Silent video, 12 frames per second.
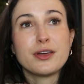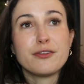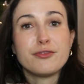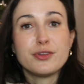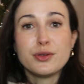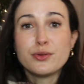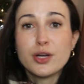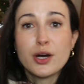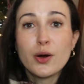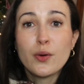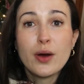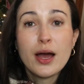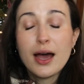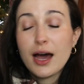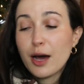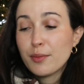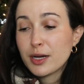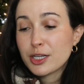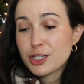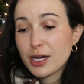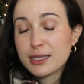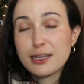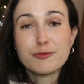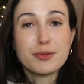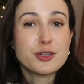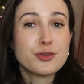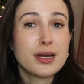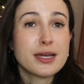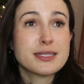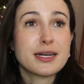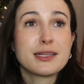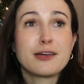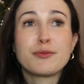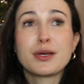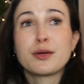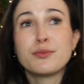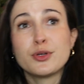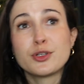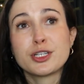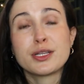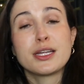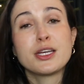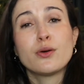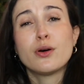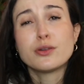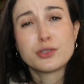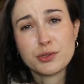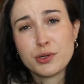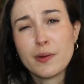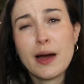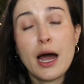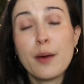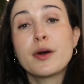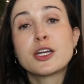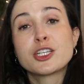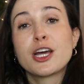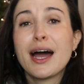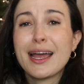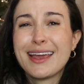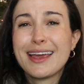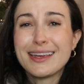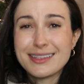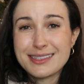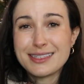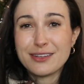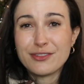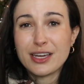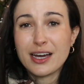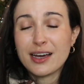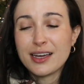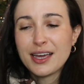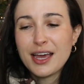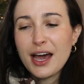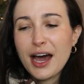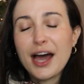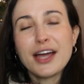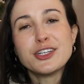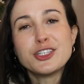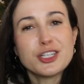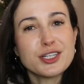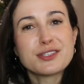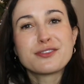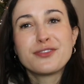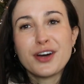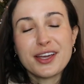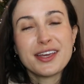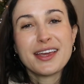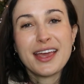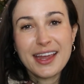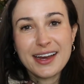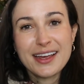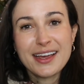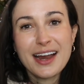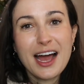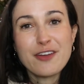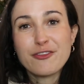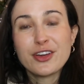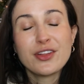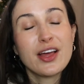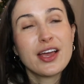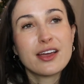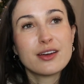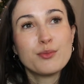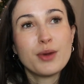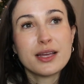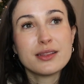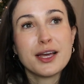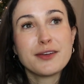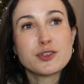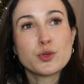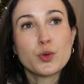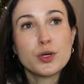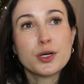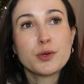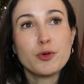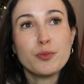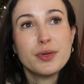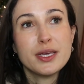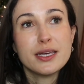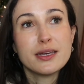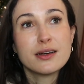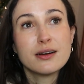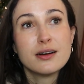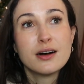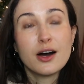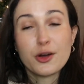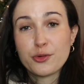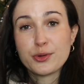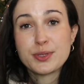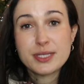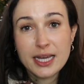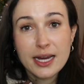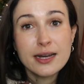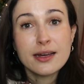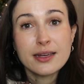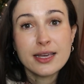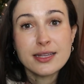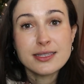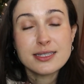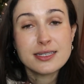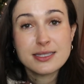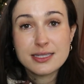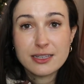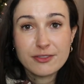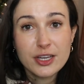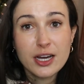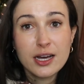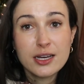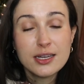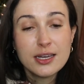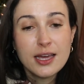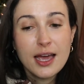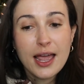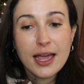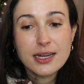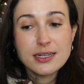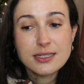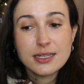If you know how much I love my drinks and I love my kombucha, then you also know how much I hate stevia. I just fucking hate it. I feel like my life's work will be a crusade against stevia, and